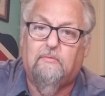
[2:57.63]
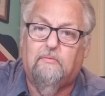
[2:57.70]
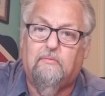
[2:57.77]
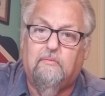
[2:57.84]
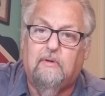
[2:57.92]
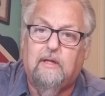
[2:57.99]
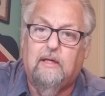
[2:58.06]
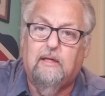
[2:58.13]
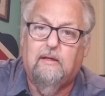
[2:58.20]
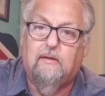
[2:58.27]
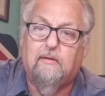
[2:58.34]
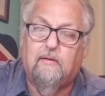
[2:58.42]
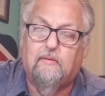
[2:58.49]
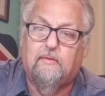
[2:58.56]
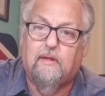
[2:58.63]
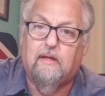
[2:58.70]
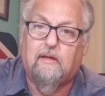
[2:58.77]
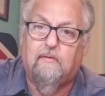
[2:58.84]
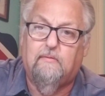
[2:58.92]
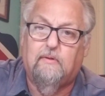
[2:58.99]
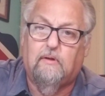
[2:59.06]
we
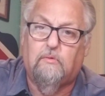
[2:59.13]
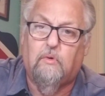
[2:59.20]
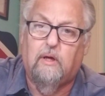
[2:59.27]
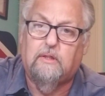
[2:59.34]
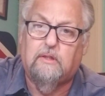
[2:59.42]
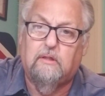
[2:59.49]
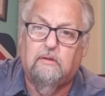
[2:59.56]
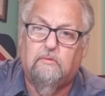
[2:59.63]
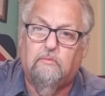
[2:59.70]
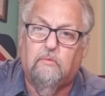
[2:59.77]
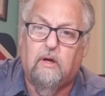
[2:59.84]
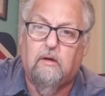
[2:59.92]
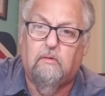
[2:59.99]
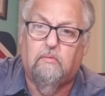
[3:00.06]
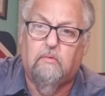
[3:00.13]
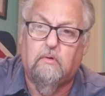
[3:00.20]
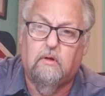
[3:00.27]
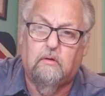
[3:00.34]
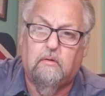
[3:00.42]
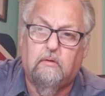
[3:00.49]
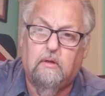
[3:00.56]
think of the question, where
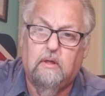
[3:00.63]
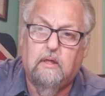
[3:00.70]
were